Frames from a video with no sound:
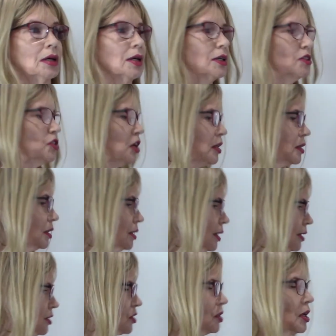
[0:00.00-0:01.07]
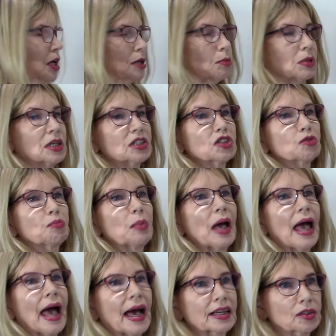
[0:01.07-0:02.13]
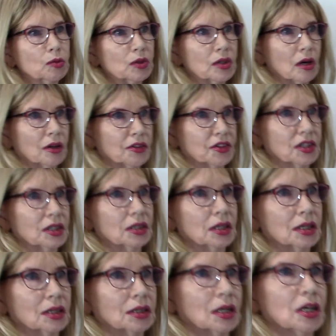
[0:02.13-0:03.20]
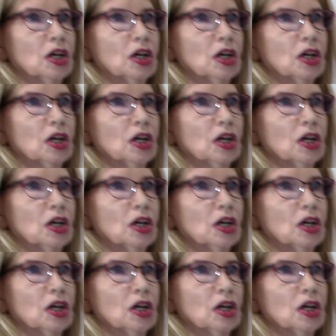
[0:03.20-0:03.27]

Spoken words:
agenda next time, and it's packed with L-theanine,